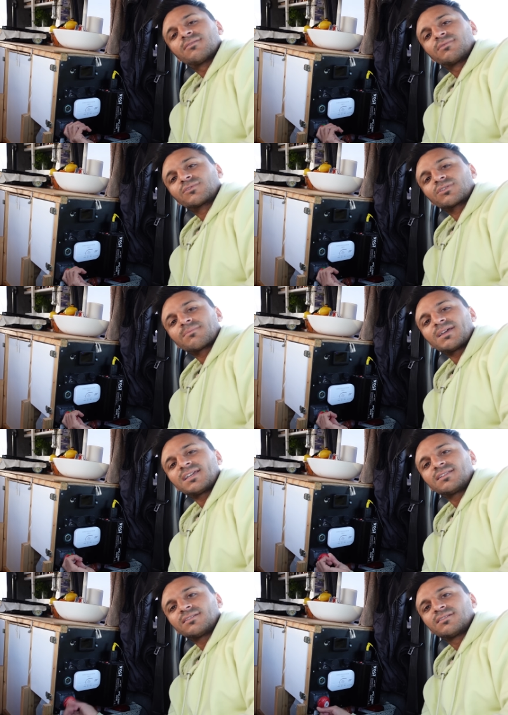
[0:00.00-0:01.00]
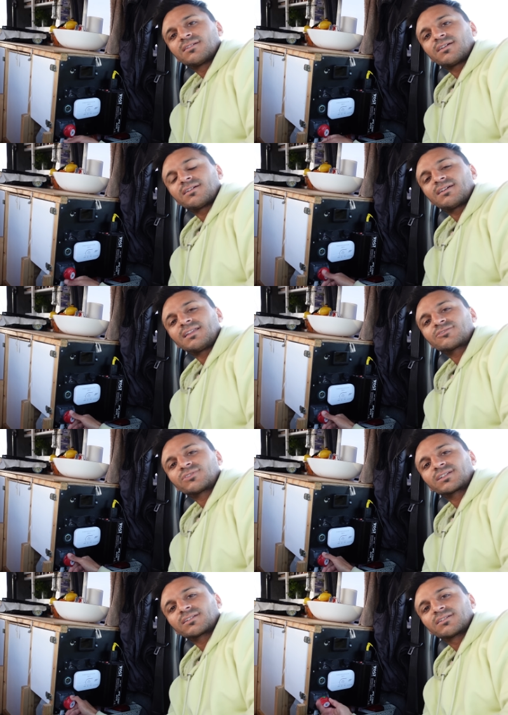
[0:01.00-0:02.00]
we've got the main uh,
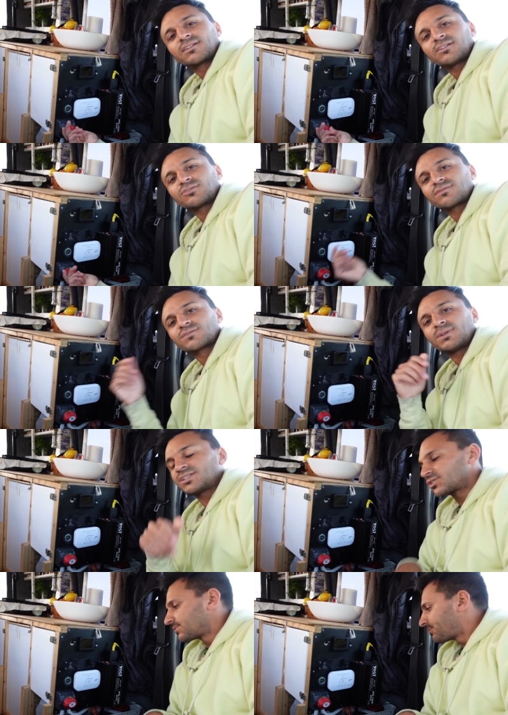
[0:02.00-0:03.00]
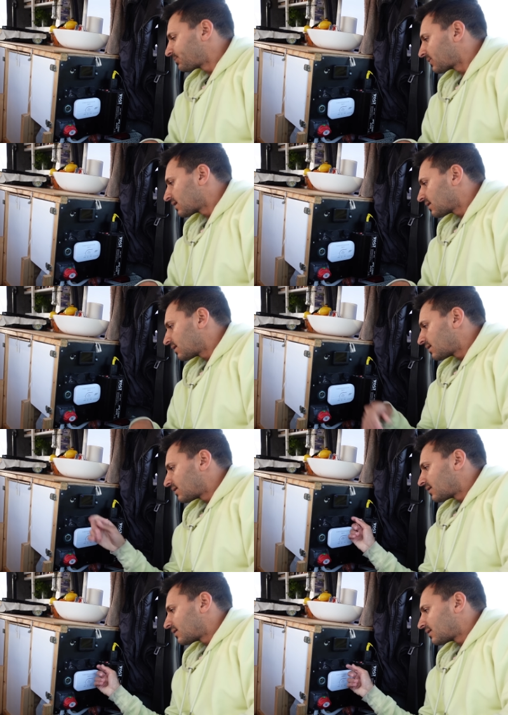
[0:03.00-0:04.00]
electric cutoff switch,
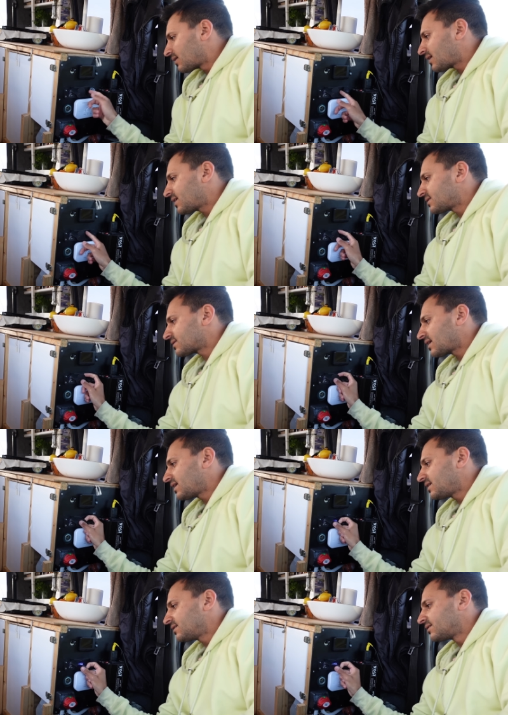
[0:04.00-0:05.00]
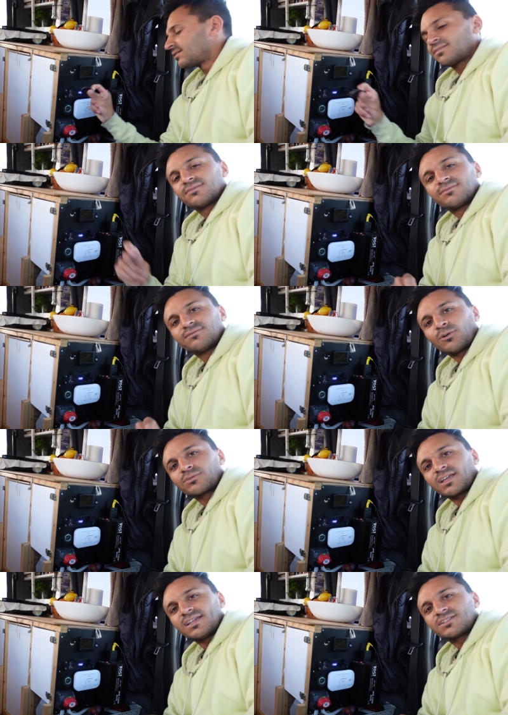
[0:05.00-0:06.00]
and a
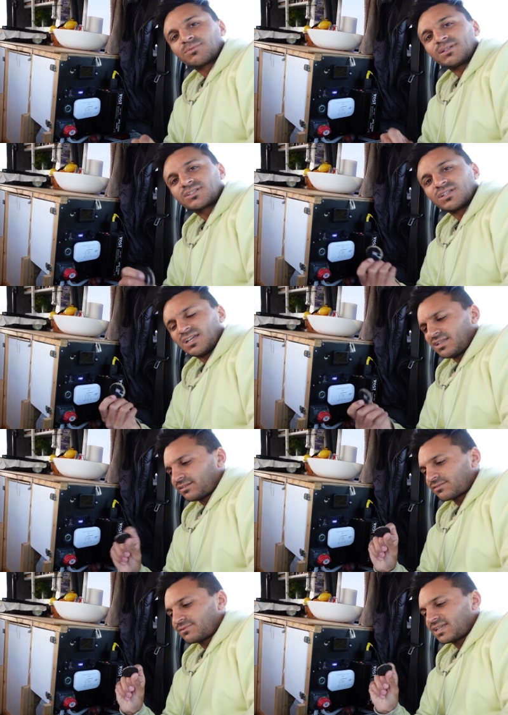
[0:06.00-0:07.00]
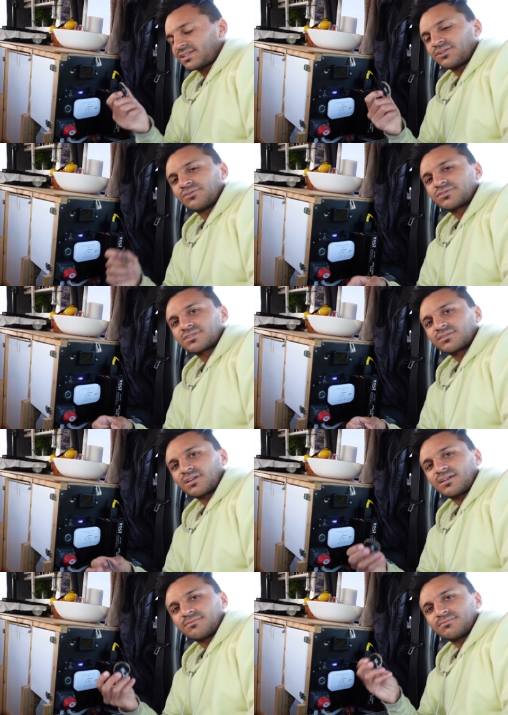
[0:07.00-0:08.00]
volt gauge which doesn't really get used.
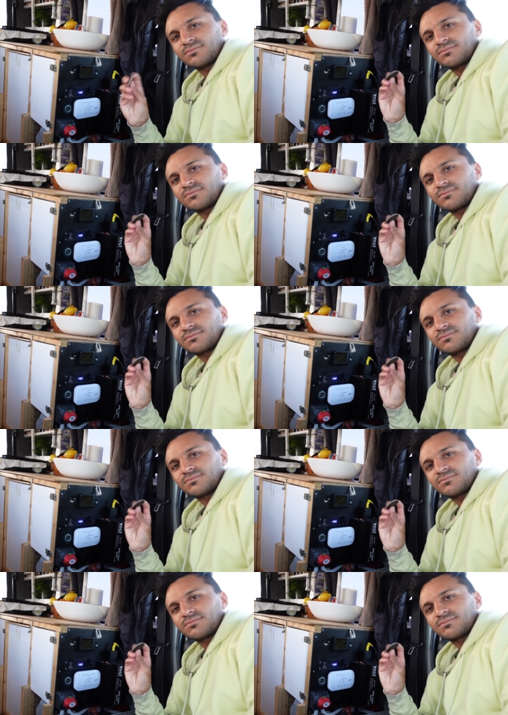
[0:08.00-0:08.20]
um,